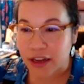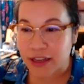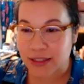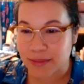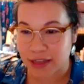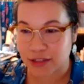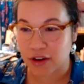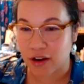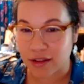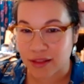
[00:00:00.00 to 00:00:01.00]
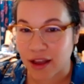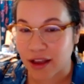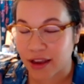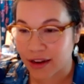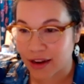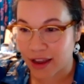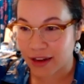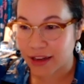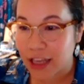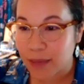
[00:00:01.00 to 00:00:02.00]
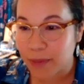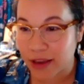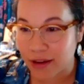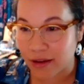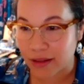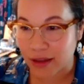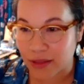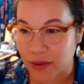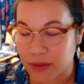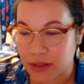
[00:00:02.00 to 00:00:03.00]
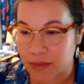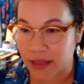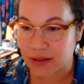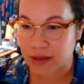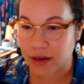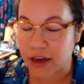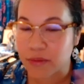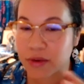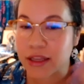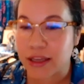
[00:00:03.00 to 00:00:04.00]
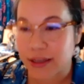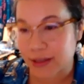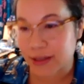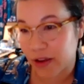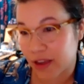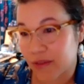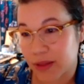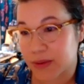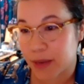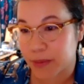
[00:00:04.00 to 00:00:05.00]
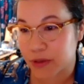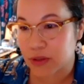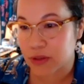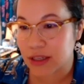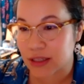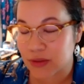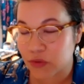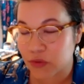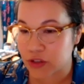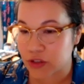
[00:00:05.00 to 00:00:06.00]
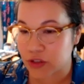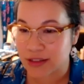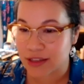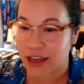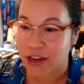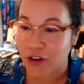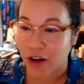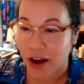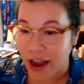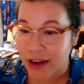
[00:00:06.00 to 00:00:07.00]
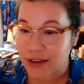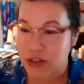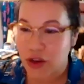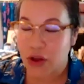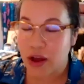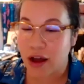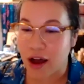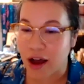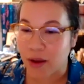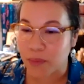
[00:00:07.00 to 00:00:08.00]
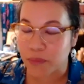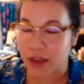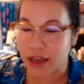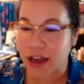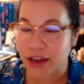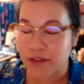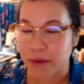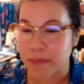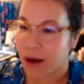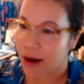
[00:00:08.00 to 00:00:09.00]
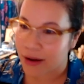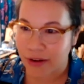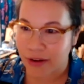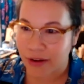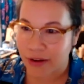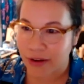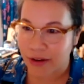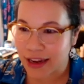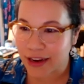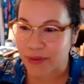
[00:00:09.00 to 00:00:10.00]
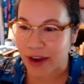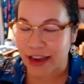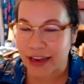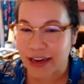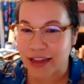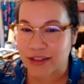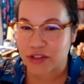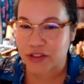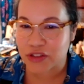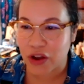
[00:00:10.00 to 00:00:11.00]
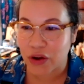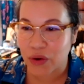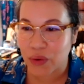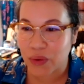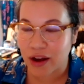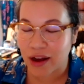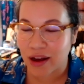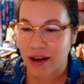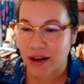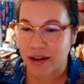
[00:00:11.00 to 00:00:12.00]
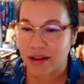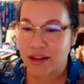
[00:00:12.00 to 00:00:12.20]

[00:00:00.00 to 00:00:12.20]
a semester online and keeping it online the whole semester, it really is about giving those opportunities for students to interact in kind of a moderated setting, right? And so, a